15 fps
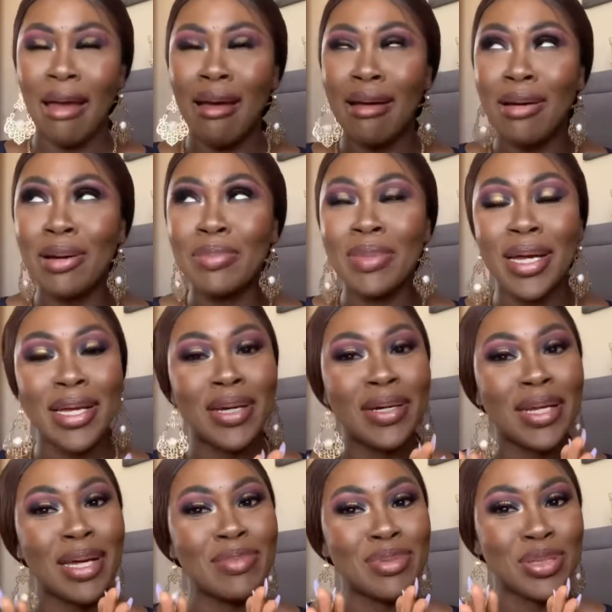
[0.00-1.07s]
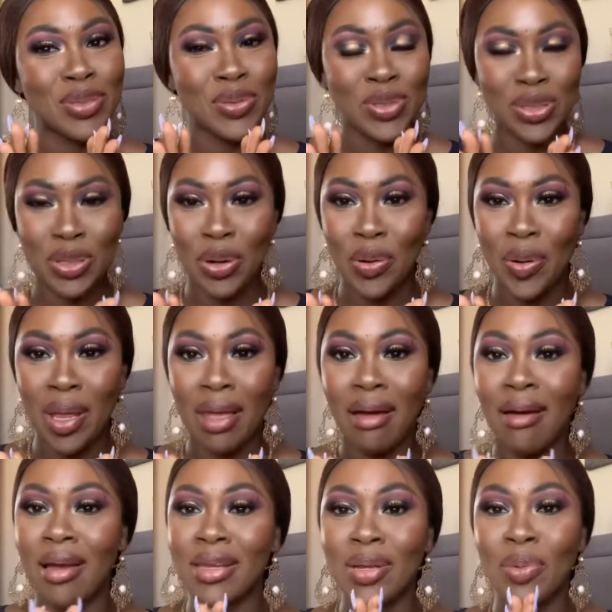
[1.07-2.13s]
Oh my god, I'm so sorry.
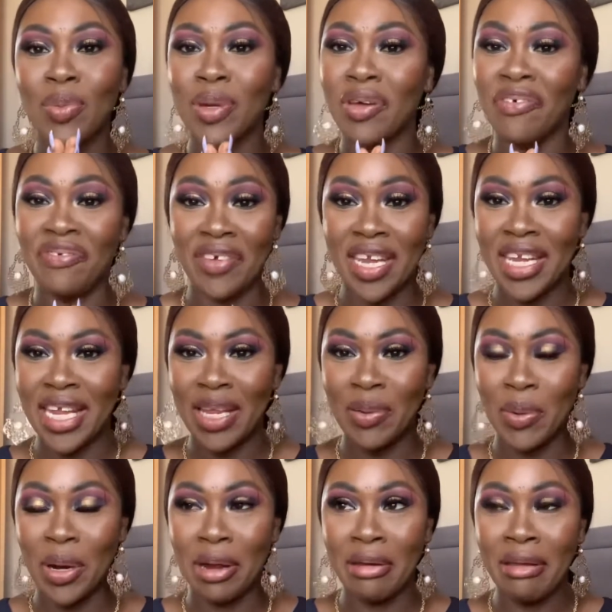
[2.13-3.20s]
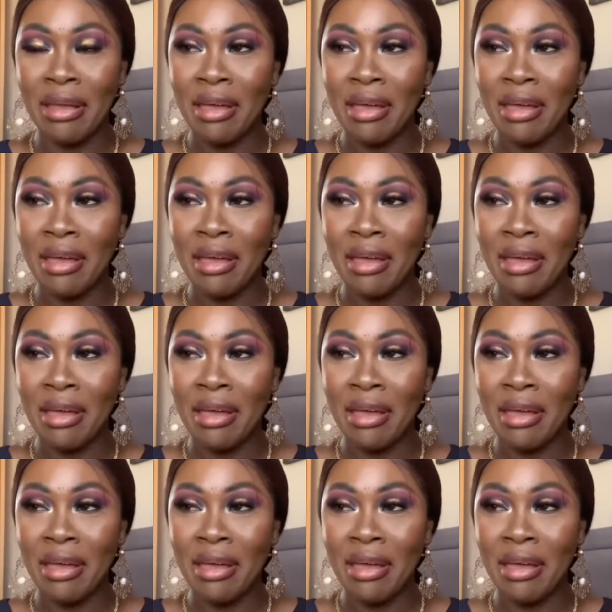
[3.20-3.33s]
I don't want to offend anyone.